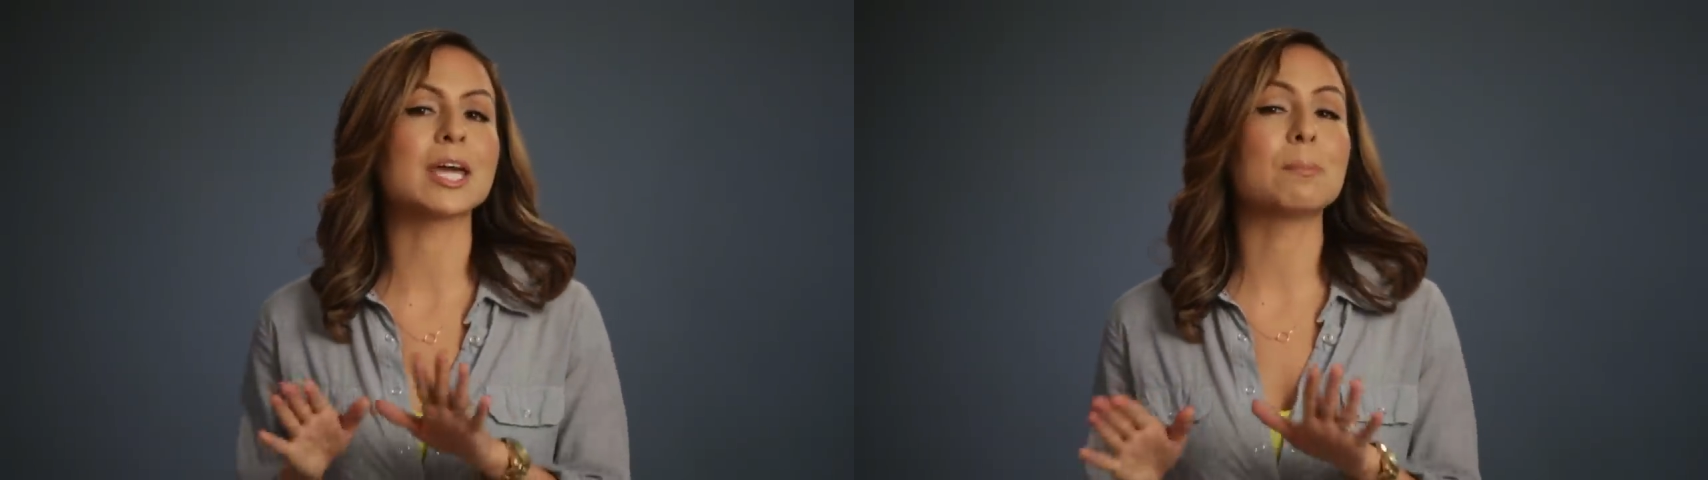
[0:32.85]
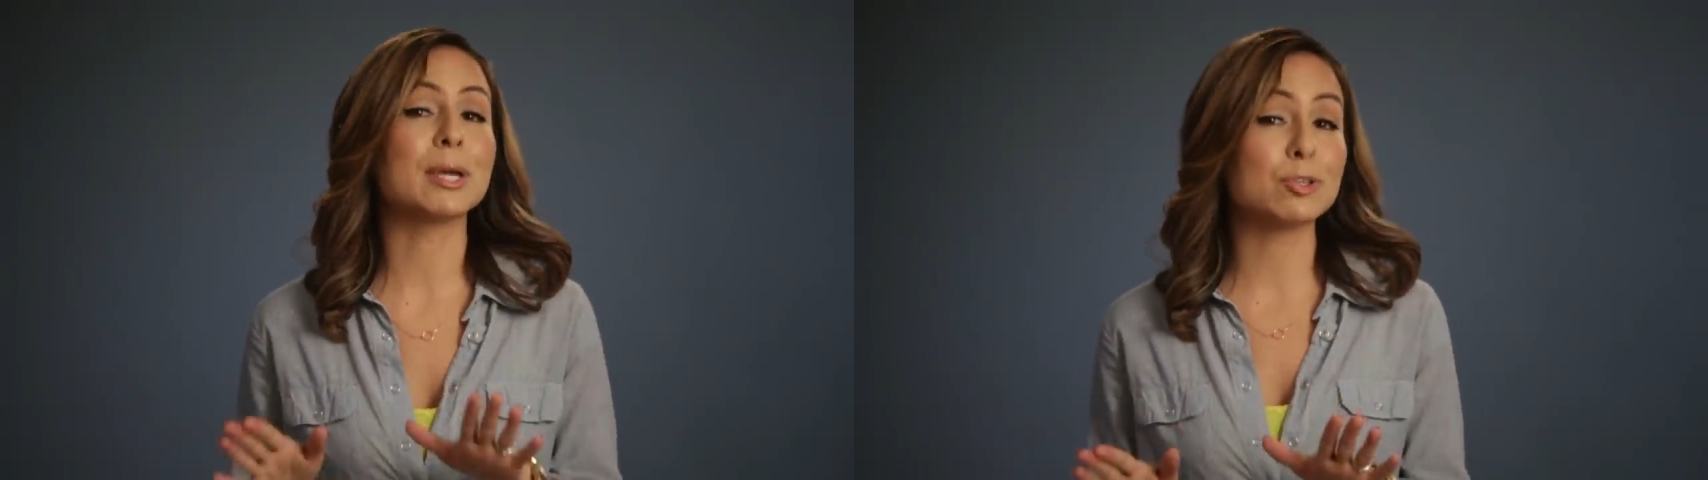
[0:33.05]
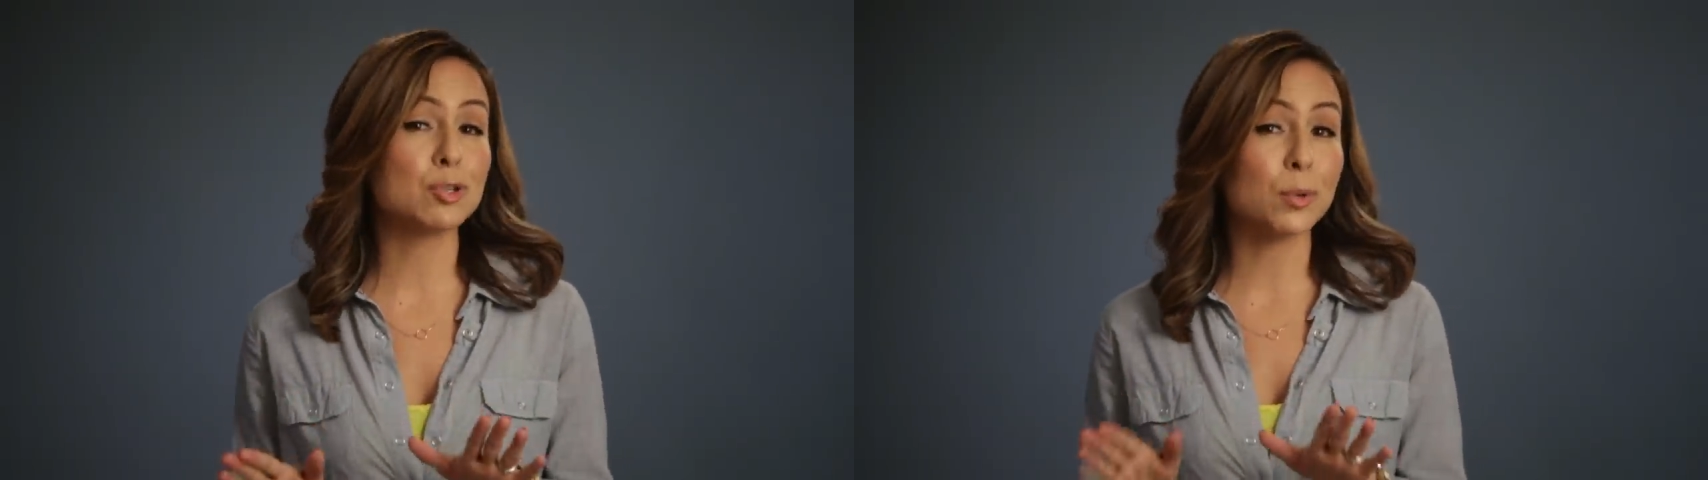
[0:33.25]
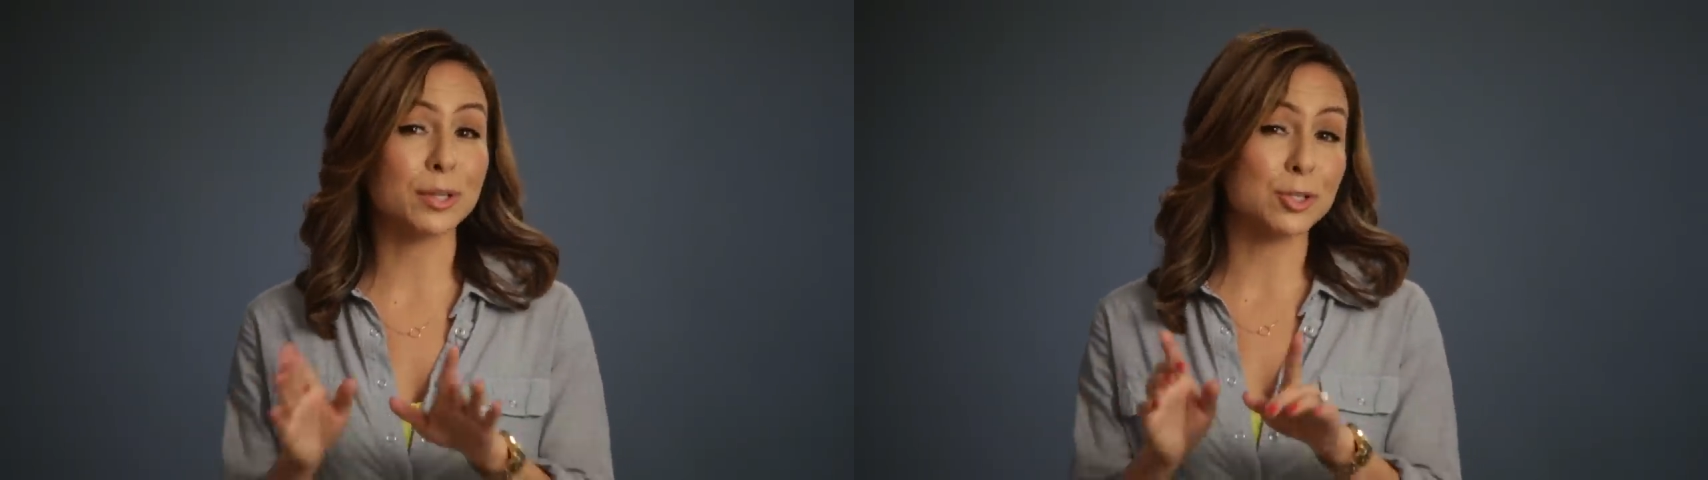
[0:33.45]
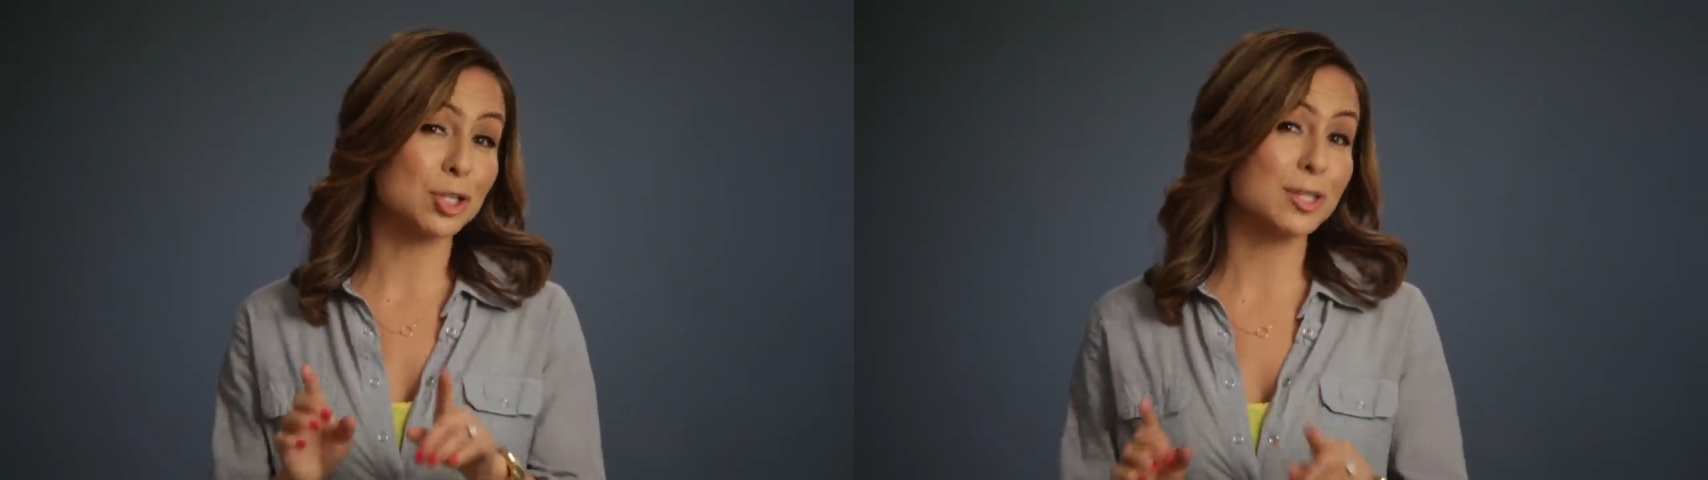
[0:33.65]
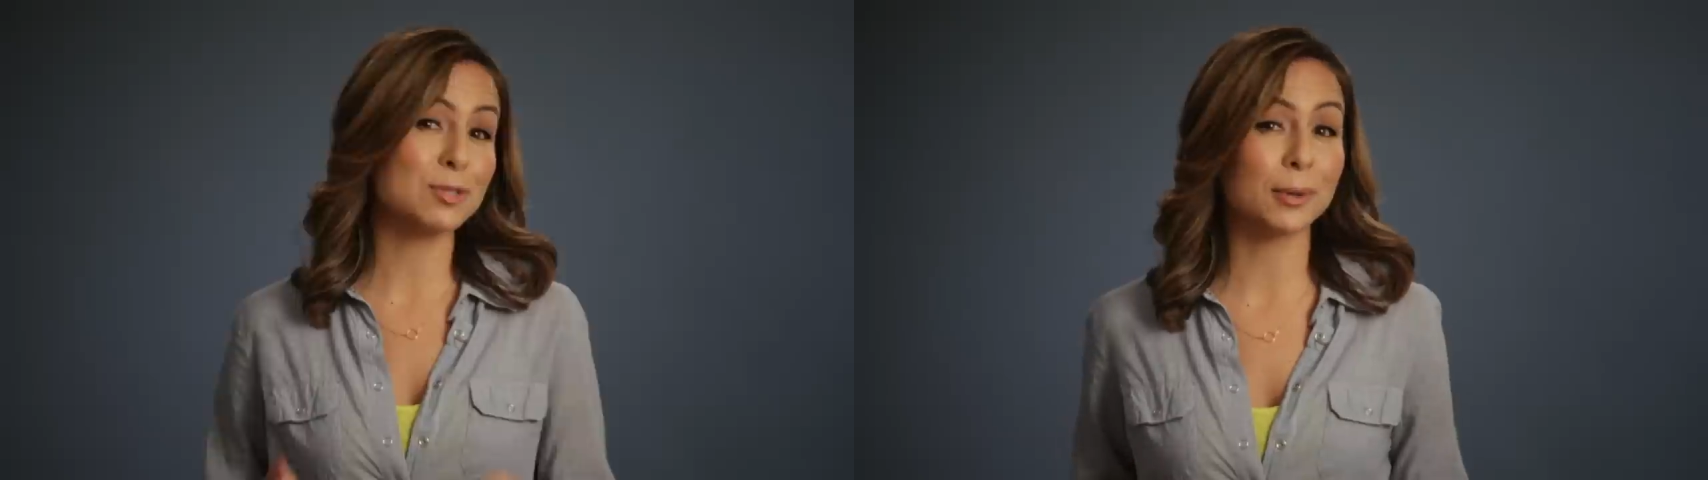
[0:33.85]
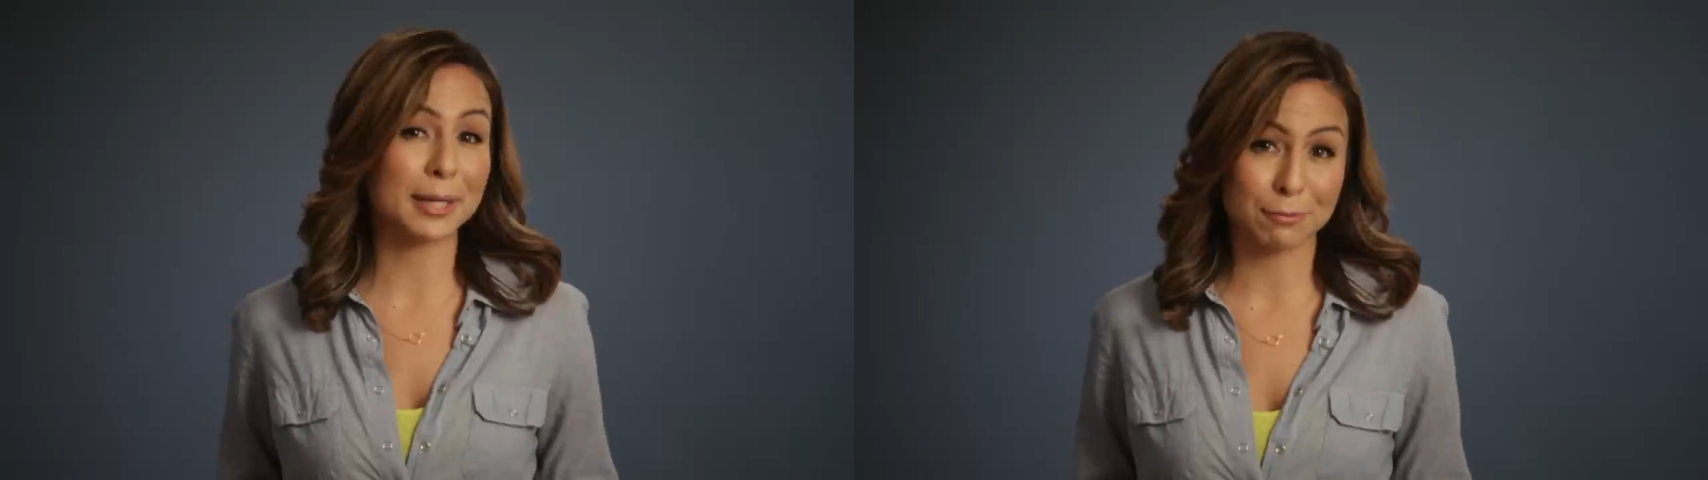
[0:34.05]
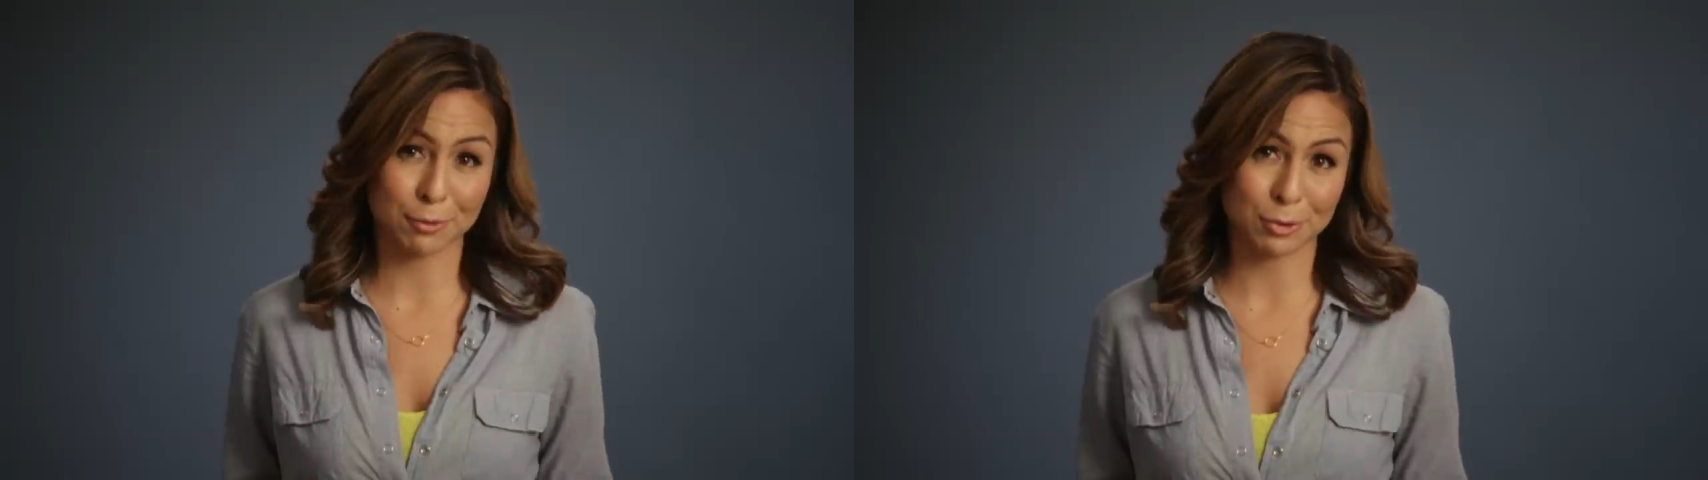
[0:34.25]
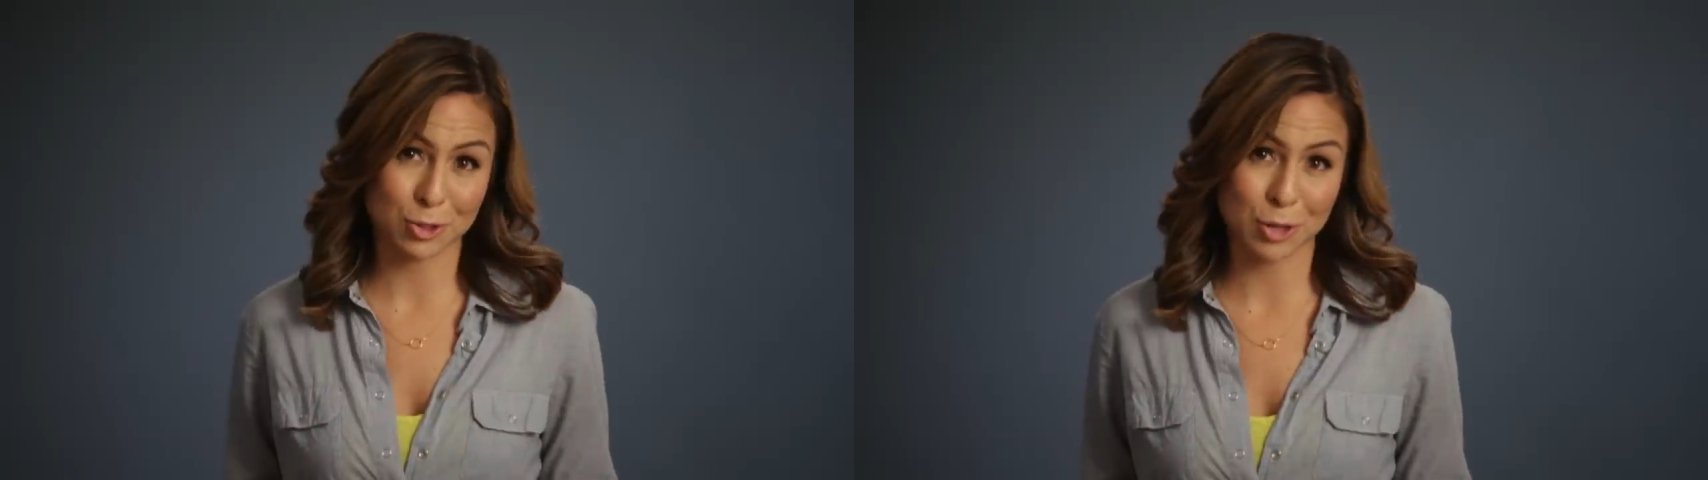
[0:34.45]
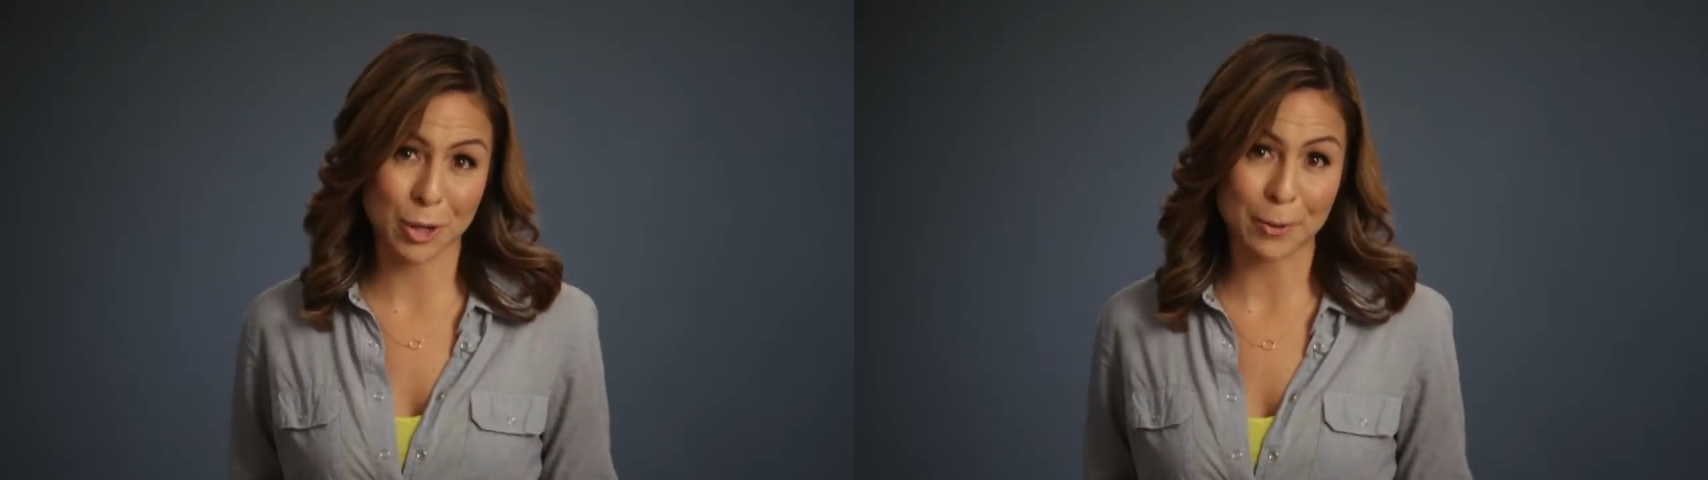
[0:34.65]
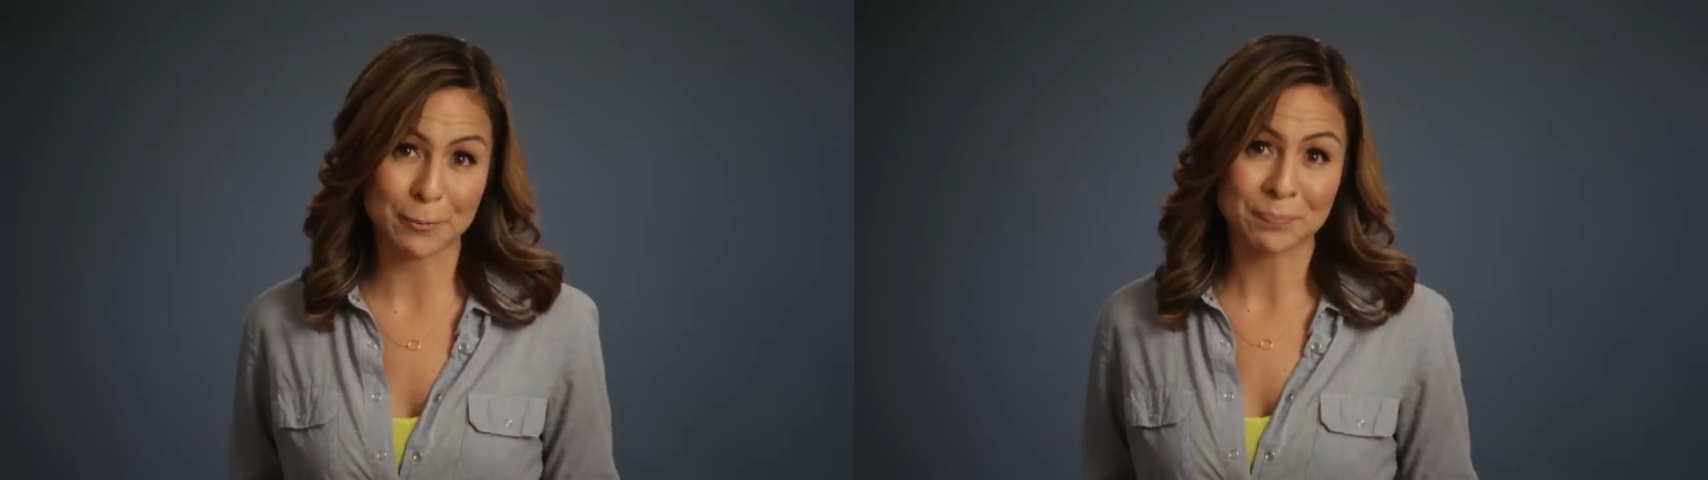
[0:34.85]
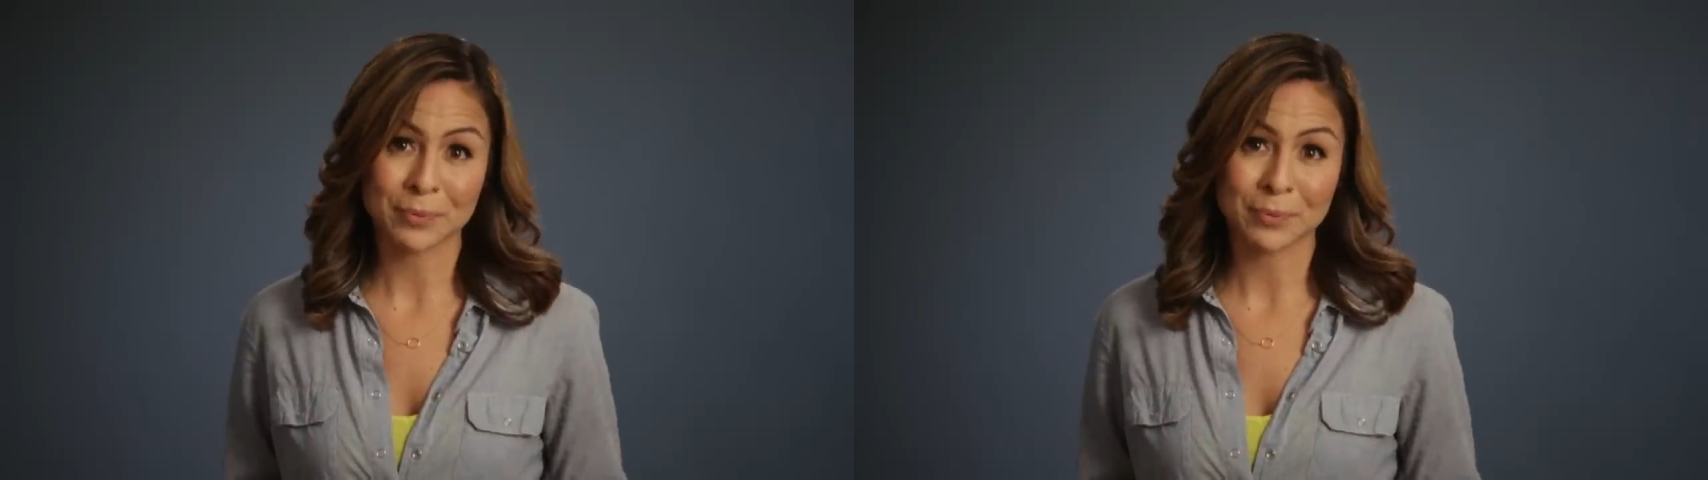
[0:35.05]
and make sure that she's ready for the show.